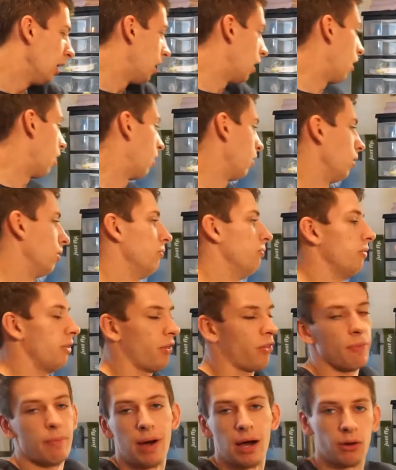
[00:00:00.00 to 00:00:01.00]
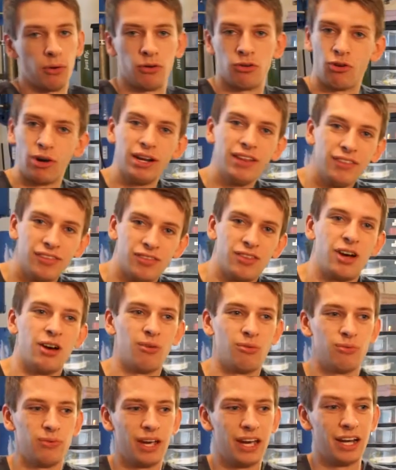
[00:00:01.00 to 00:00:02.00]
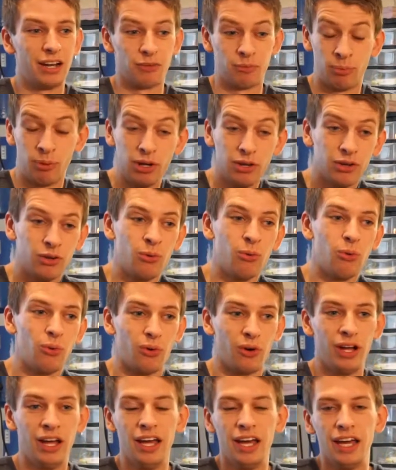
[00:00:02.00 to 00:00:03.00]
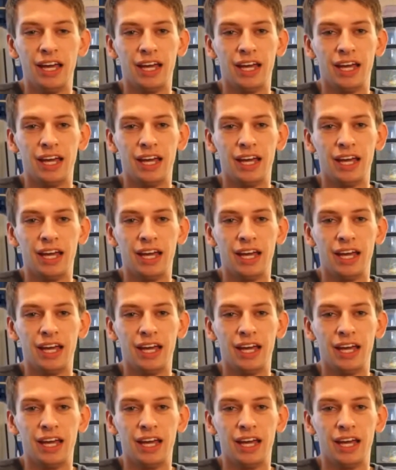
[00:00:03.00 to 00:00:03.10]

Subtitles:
all of this model train stuff, and it's pretty cool.